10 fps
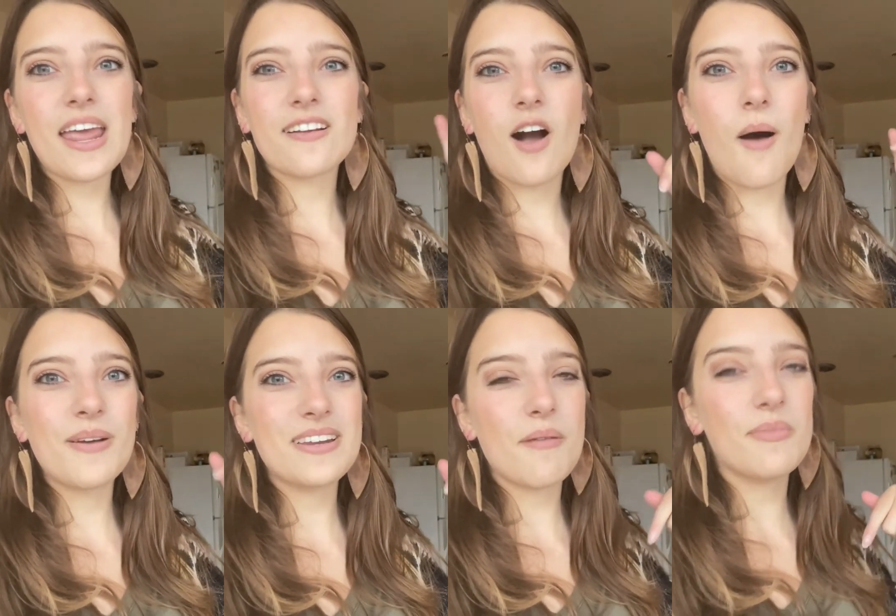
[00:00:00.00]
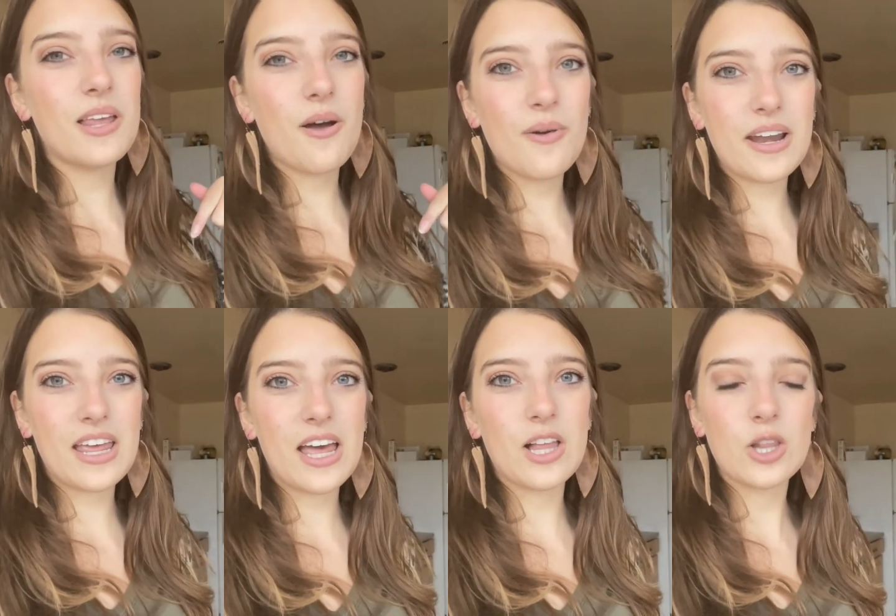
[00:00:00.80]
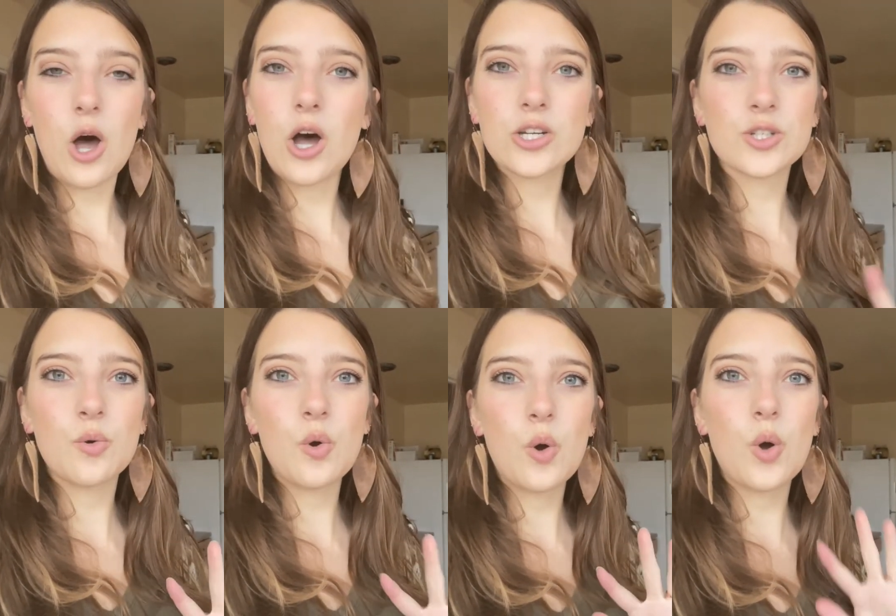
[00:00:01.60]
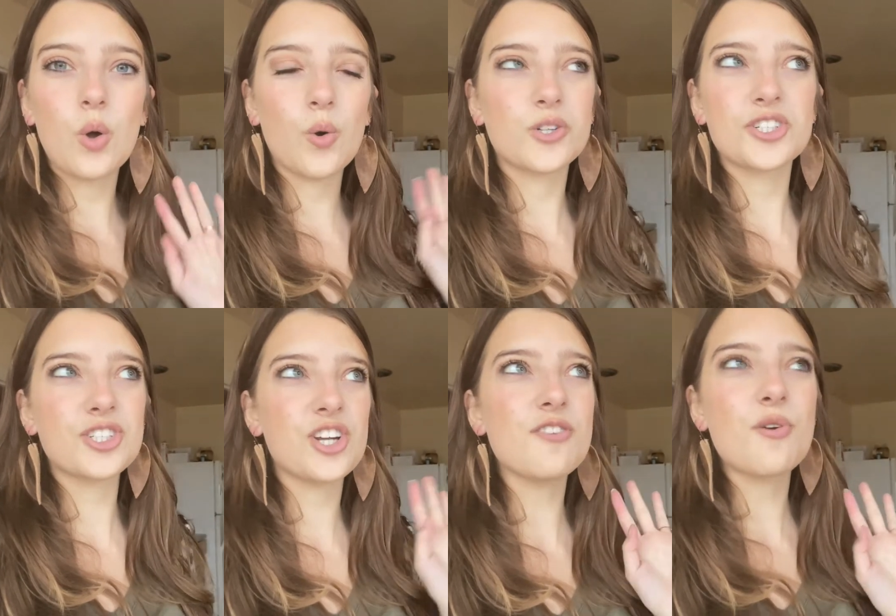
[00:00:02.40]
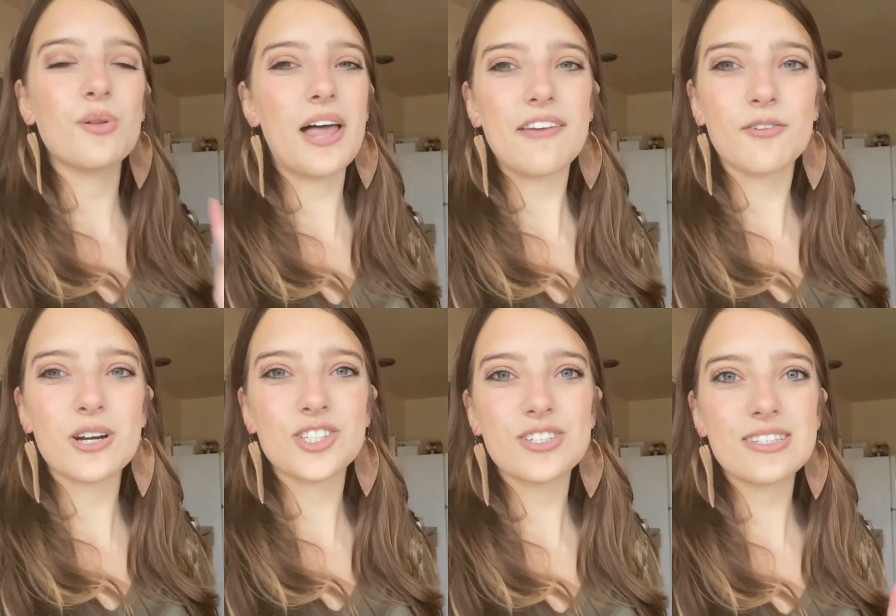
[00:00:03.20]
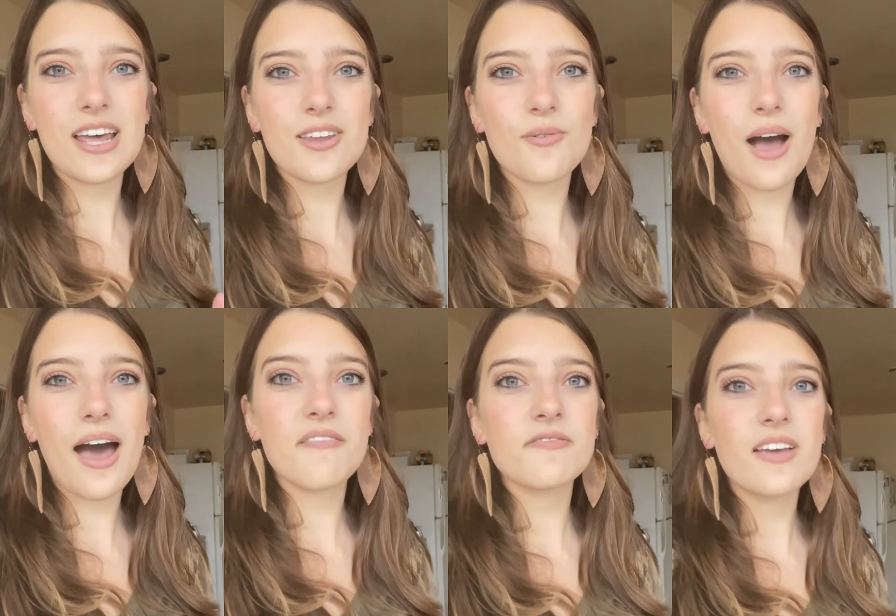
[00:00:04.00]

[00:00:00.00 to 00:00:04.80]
and comment down below any law school or just general life questions that you have,